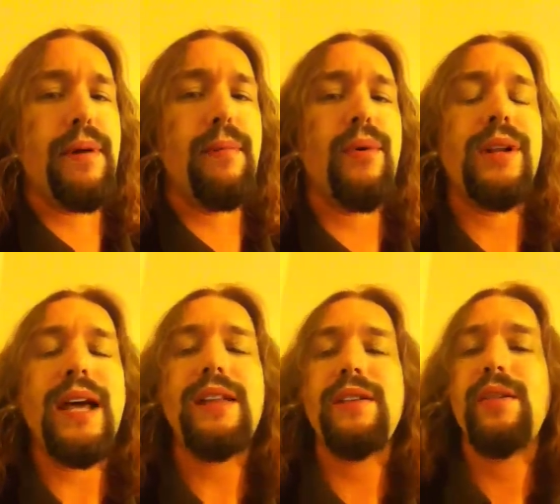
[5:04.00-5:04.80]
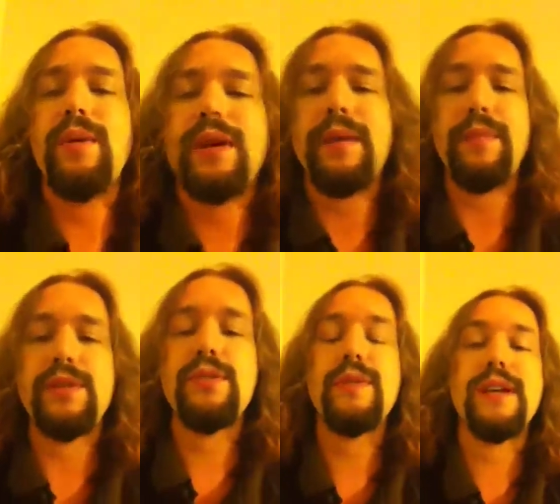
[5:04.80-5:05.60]
But more likely, you'll end up with
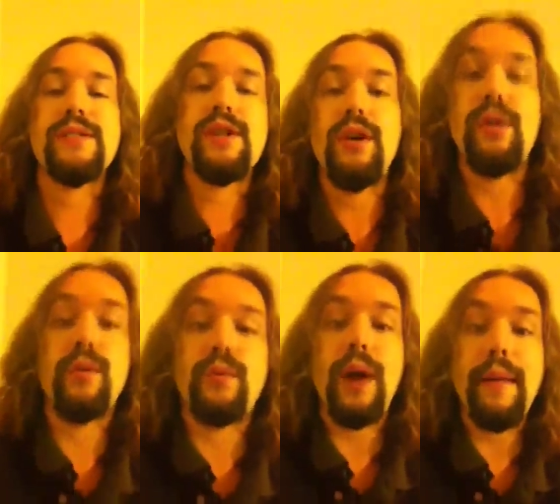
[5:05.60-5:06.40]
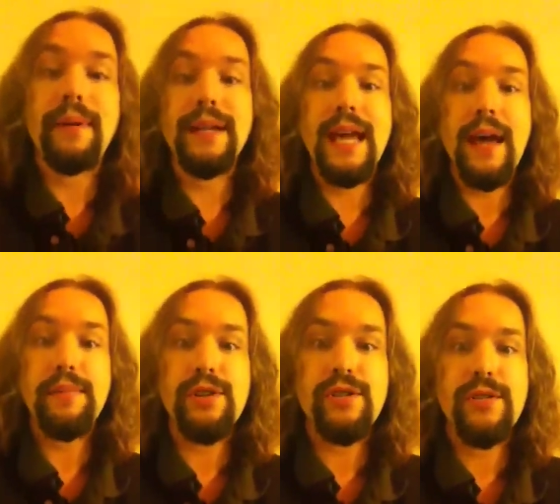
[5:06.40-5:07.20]
two things called rapid
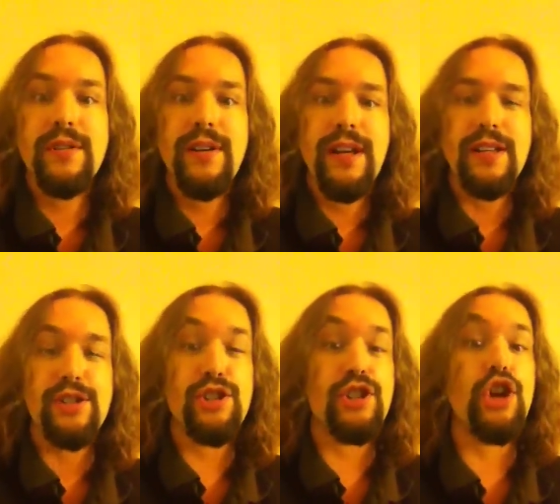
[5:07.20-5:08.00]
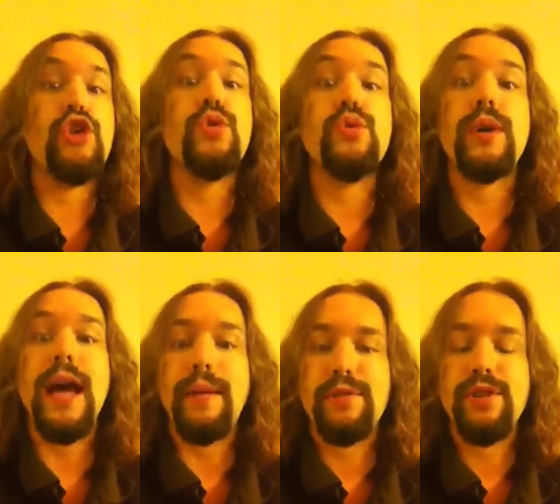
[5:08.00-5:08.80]
capture and slow
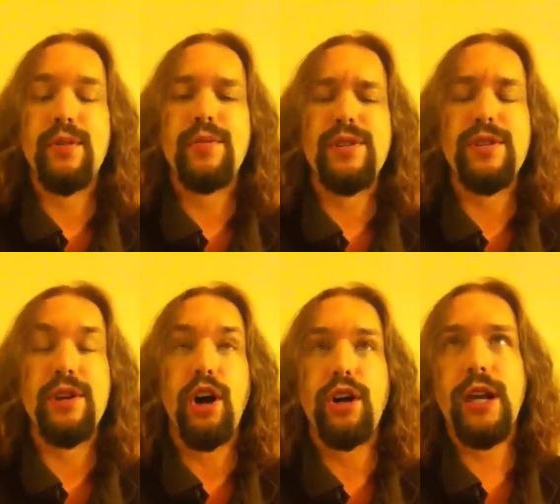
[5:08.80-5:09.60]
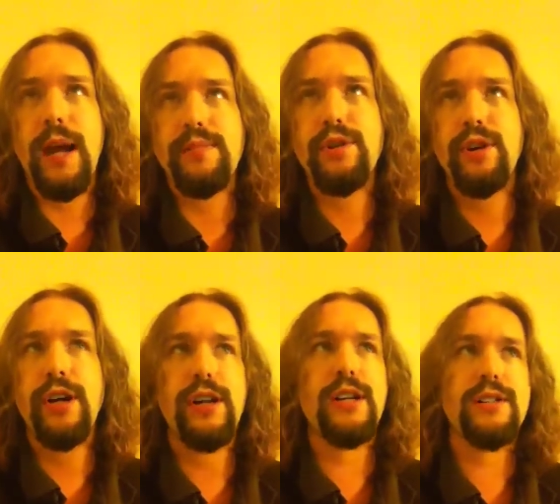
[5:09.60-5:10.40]
capture, which is R capture
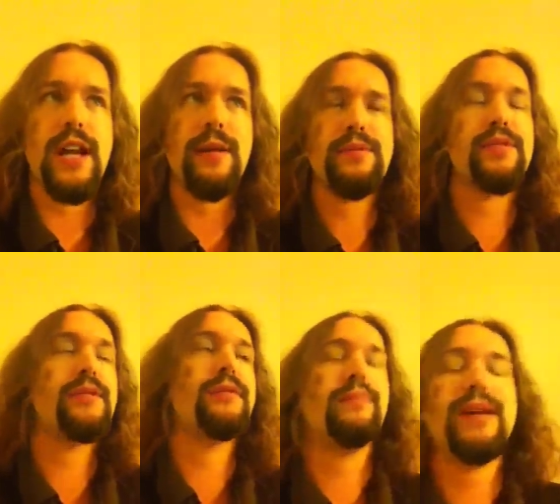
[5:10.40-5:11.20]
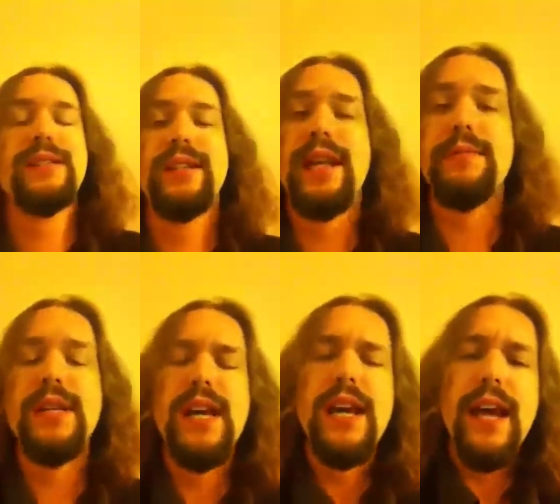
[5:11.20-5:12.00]
and S capture. Amazing names.
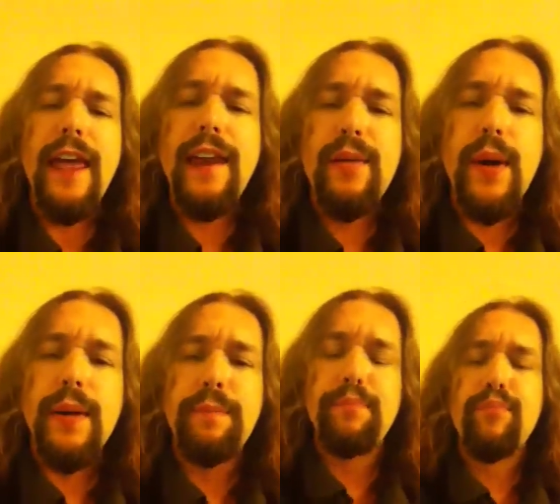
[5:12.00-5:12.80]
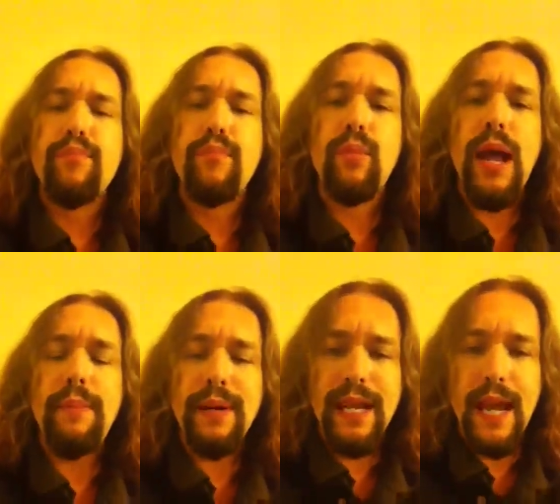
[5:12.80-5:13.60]
Anyway,
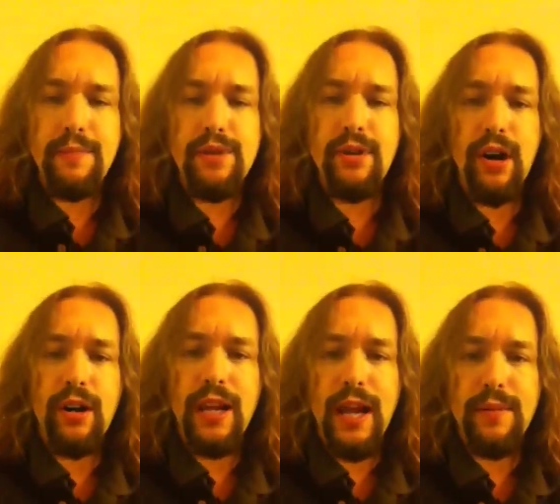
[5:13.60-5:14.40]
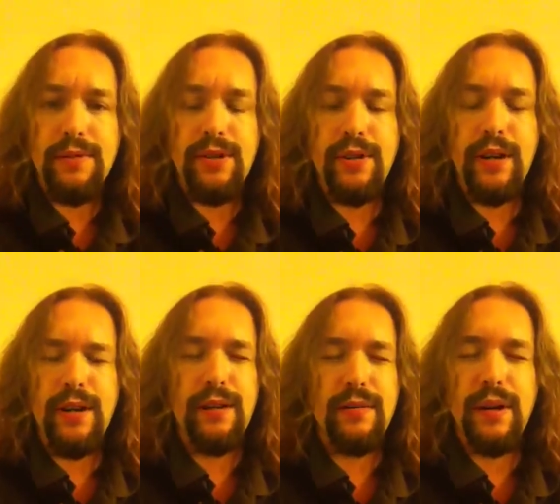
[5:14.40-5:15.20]
rapid capture and R capture
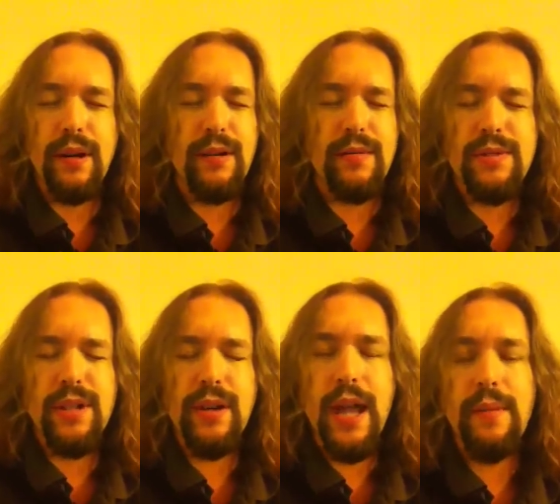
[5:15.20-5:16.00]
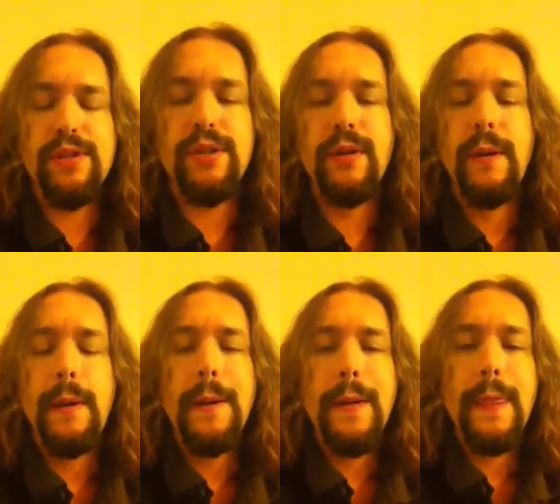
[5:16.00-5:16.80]
are, slow capture.
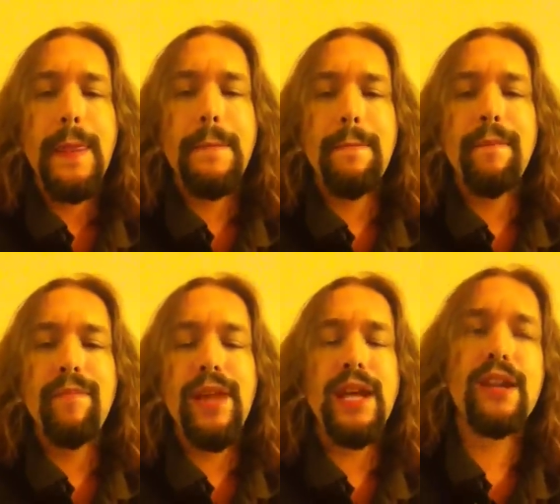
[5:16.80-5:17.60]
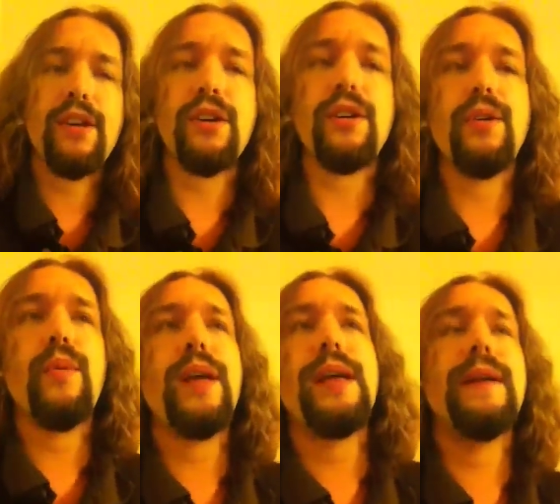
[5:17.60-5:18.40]
They occur
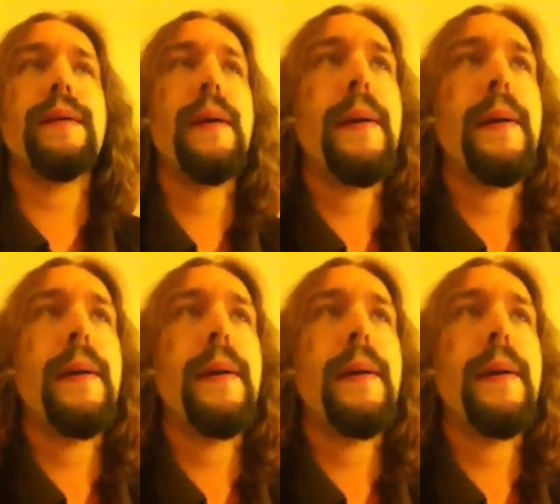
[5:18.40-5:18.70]
when